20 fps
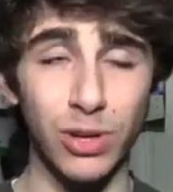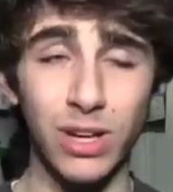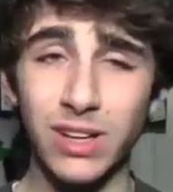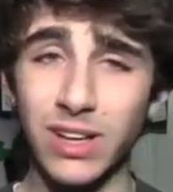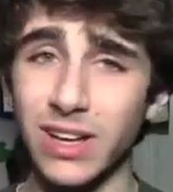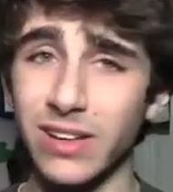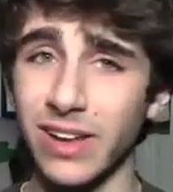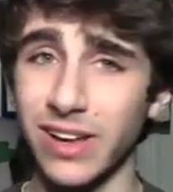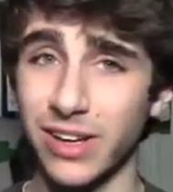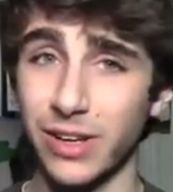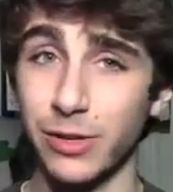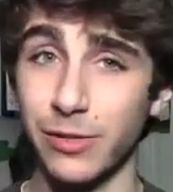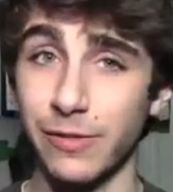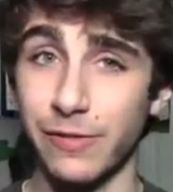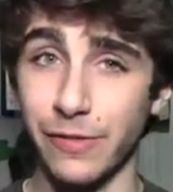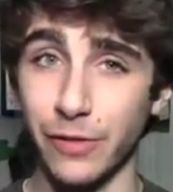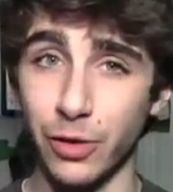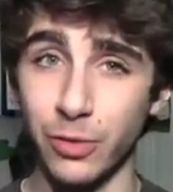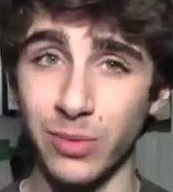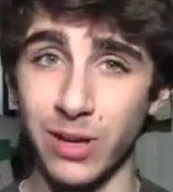really
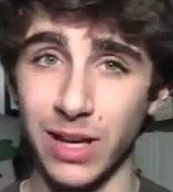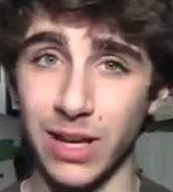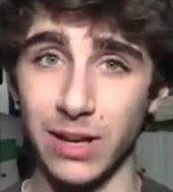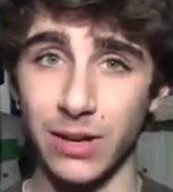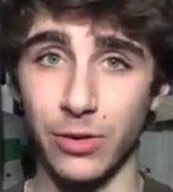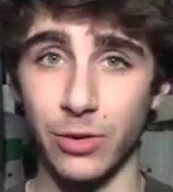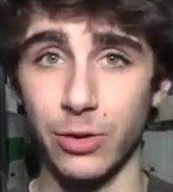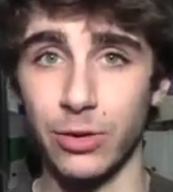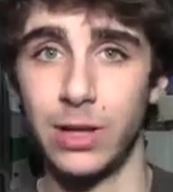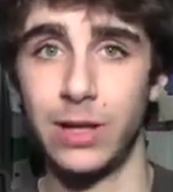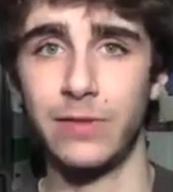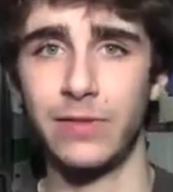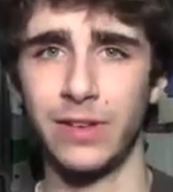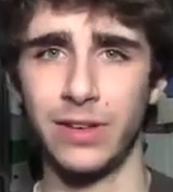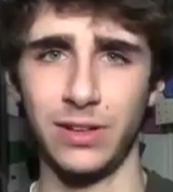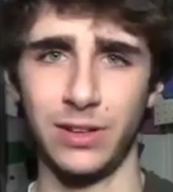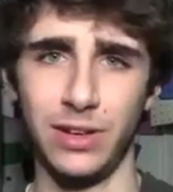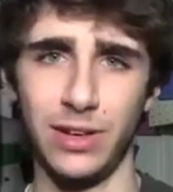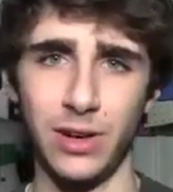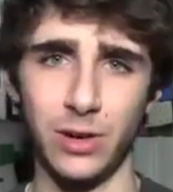confirming it or
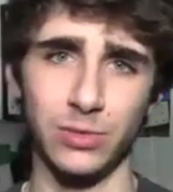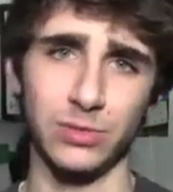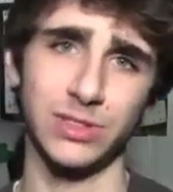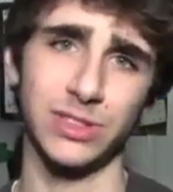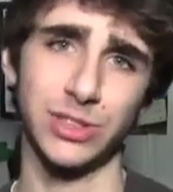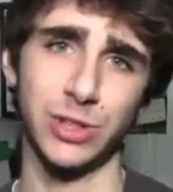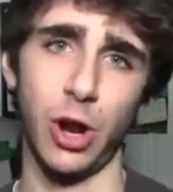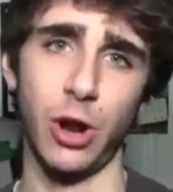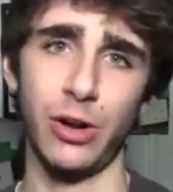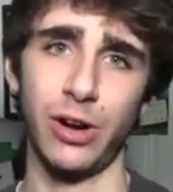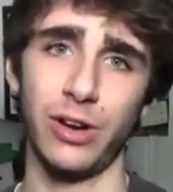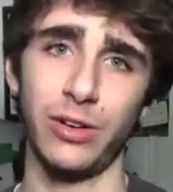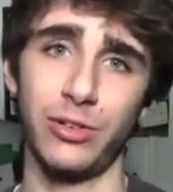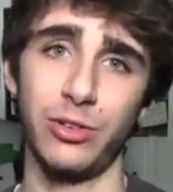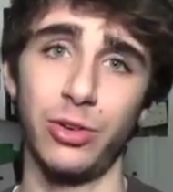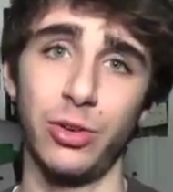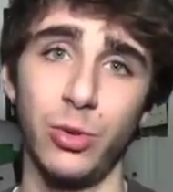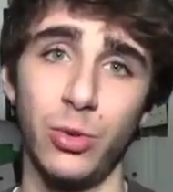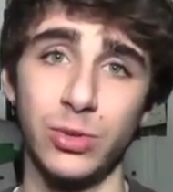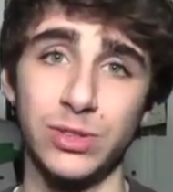even starting
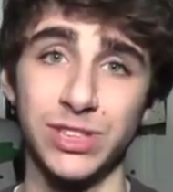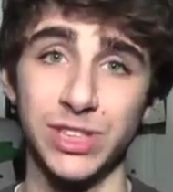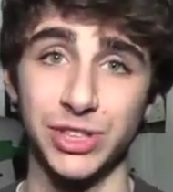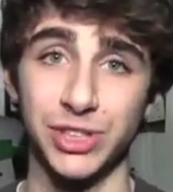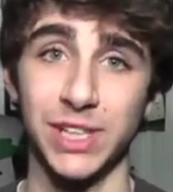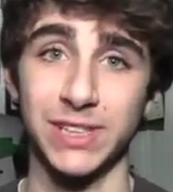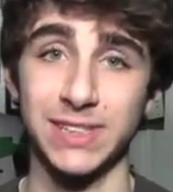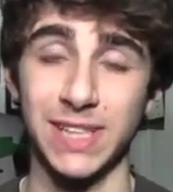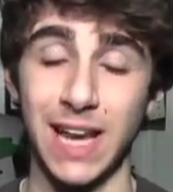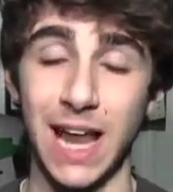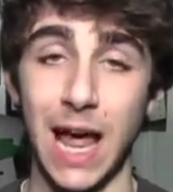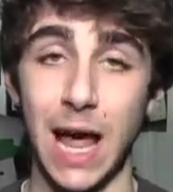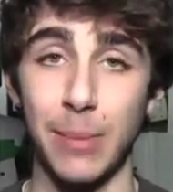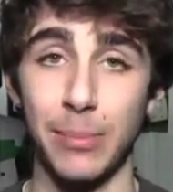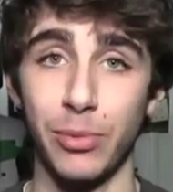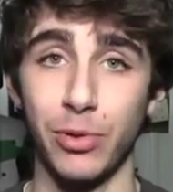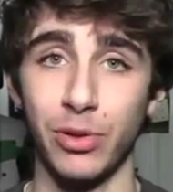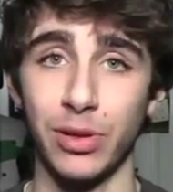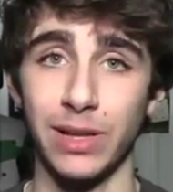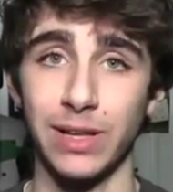to suggest that
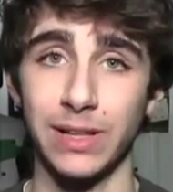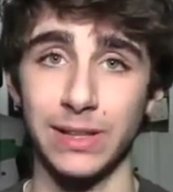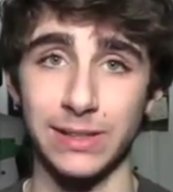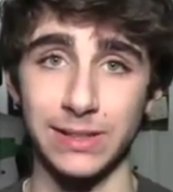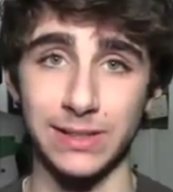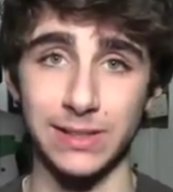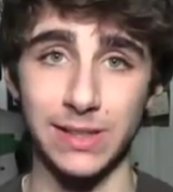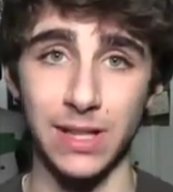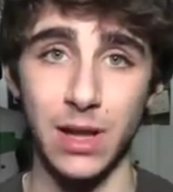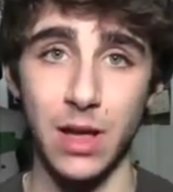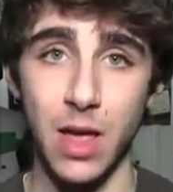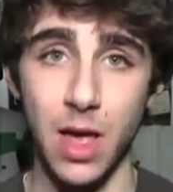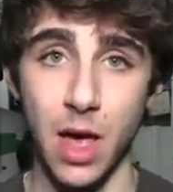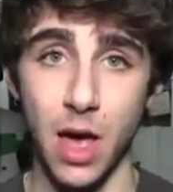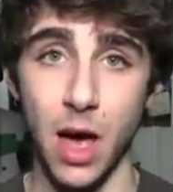Apple is